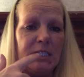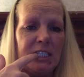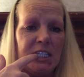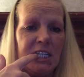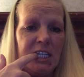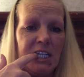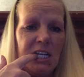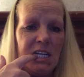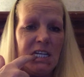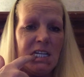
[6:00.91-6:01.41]

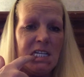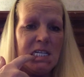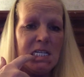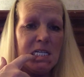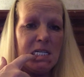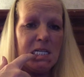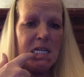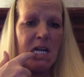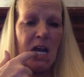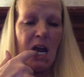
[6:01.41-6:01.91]

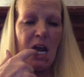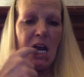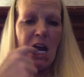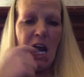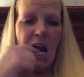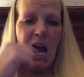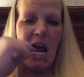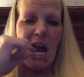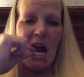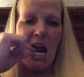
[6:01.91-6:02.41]

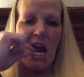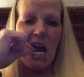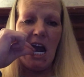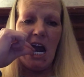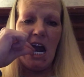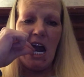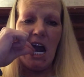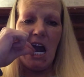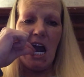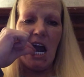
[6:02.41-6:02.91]

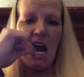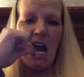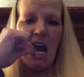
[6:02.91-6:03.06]
Nothing is said.